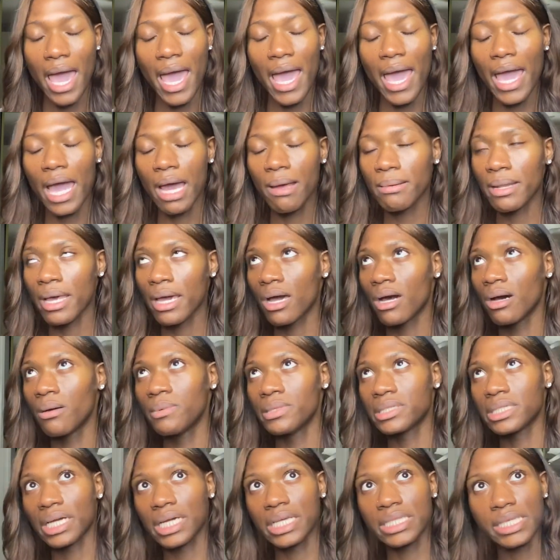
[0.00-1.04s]
And I'm like, oh,
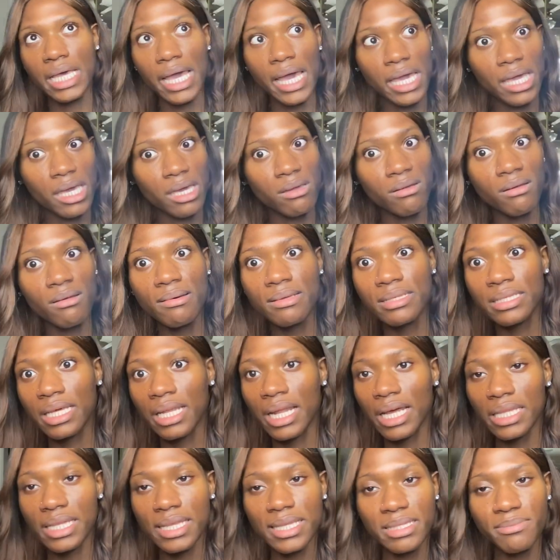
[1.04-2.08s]
bitch, I can take you, you know what I'm saying?
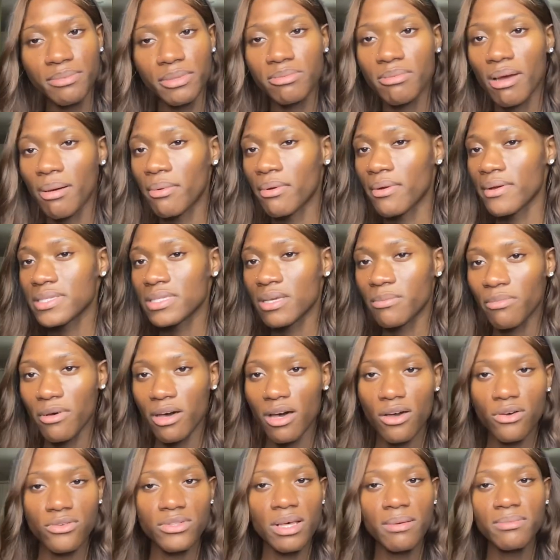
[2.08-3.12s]
Like, this bitch mama is a
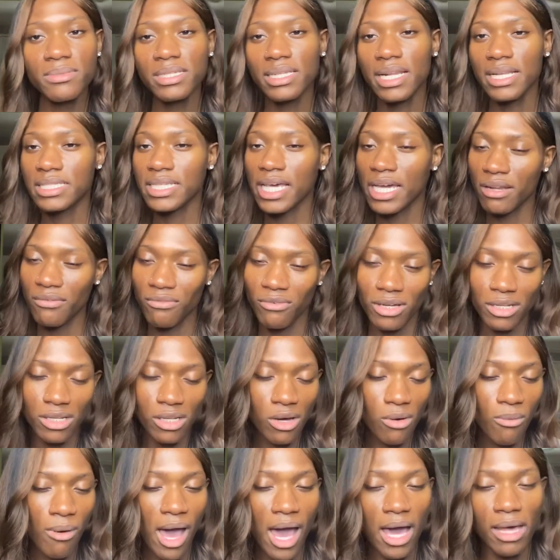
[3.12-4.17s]
punk. So I'm sitting there taking it for a
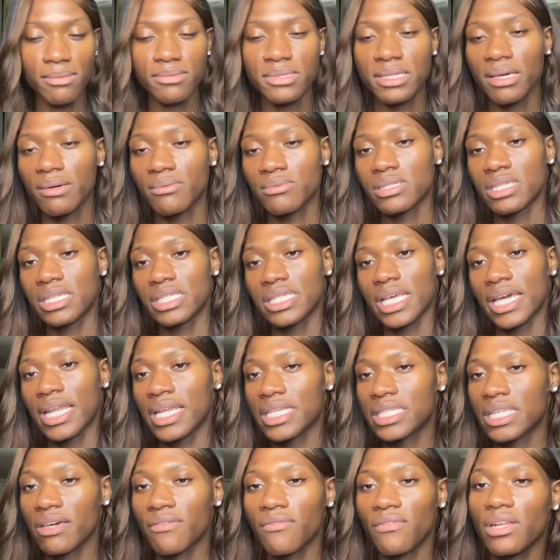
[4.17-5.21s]
little while. I'm saying, sitting there
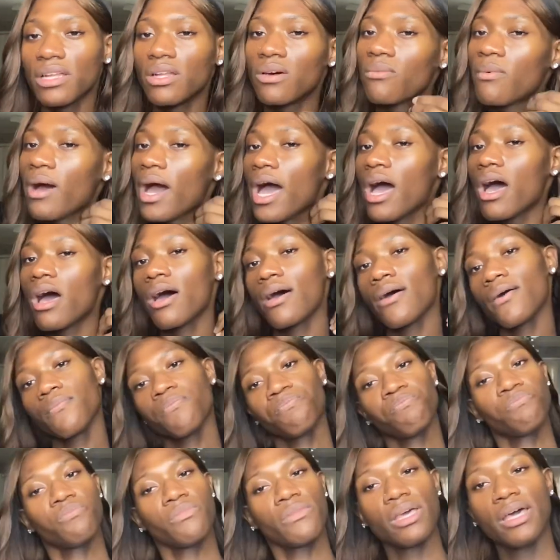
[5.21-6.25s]
taking it for a little while.
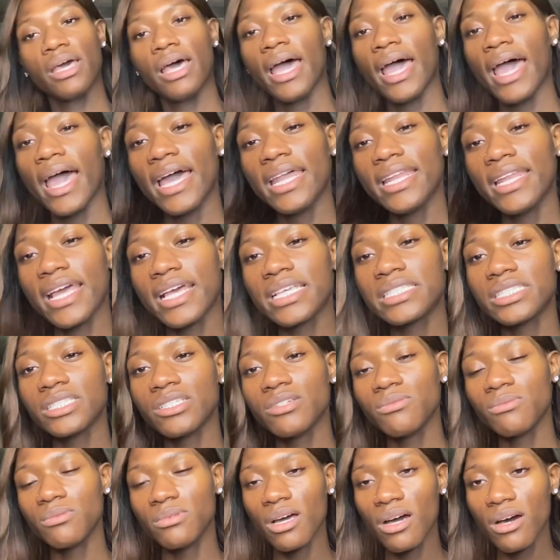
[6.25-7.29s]
And next
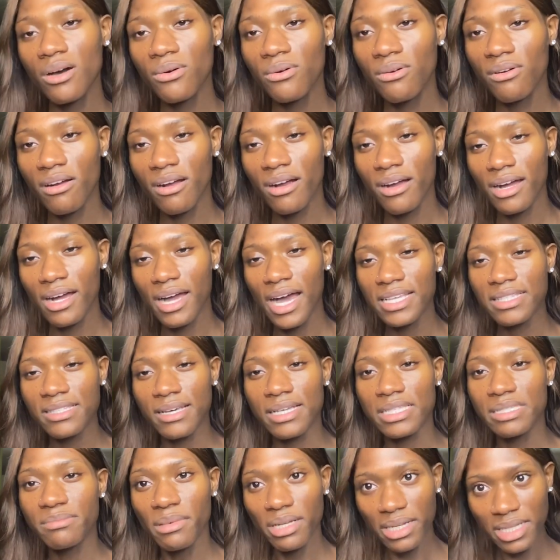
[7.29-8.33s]
thing you know, girl, I
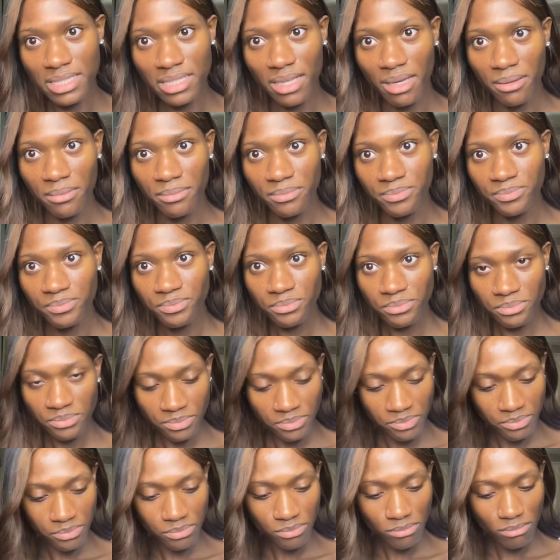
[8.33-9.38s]
start smelling something.
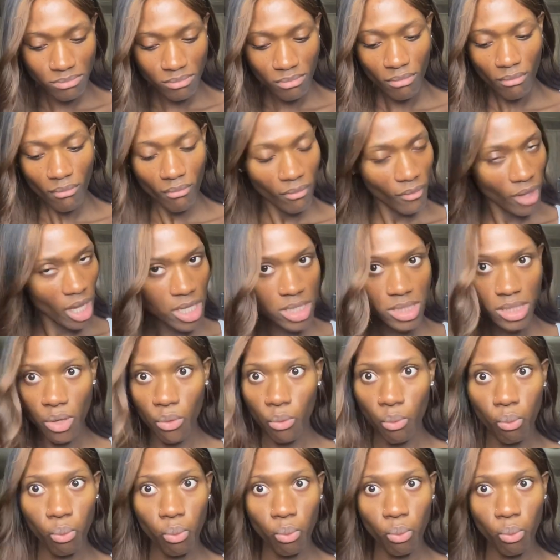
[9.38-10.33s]
So